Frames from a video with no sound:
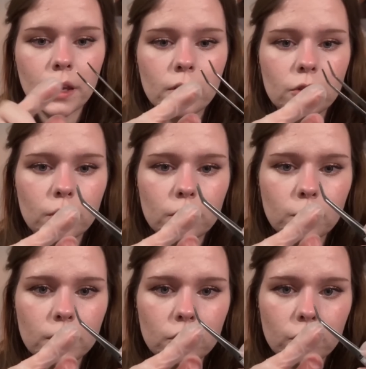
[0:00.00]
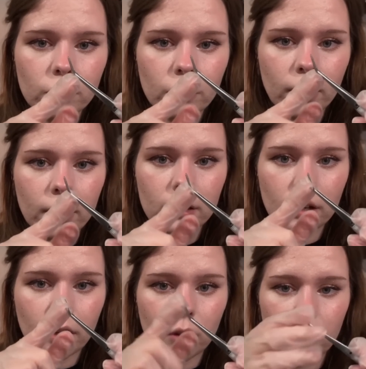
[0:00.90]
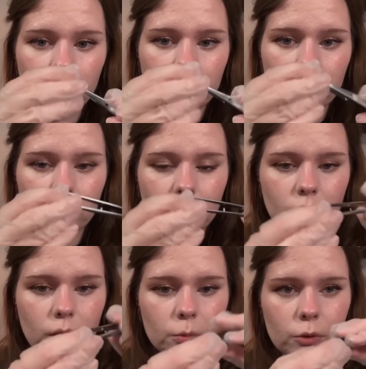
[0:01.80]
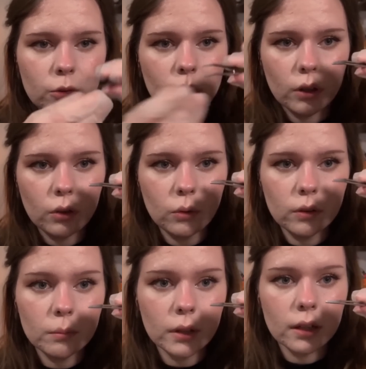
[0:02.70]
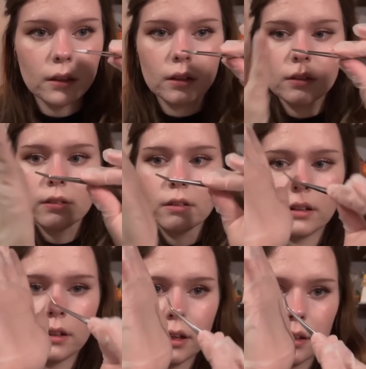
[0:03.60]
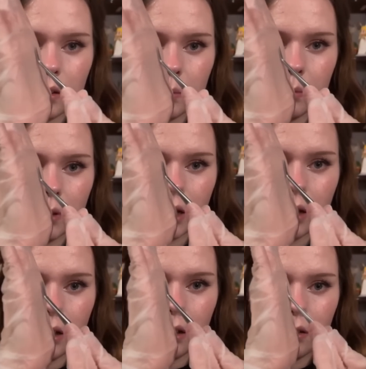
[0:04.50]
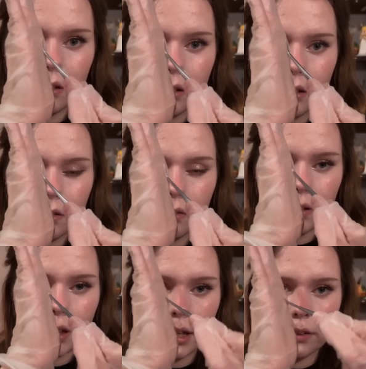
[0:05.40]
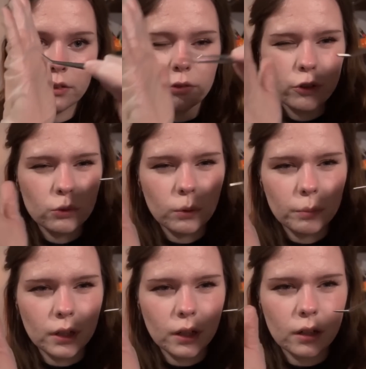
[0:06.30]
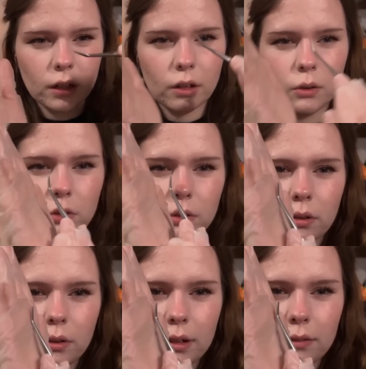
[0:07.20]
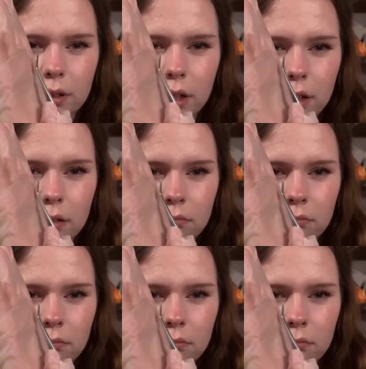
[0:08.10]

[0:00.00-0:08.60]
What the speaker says: So the tweezers are at an angle, which is really helpful, so I can hold them like this and get them at a flat surface while being at an angle, so I don't have to like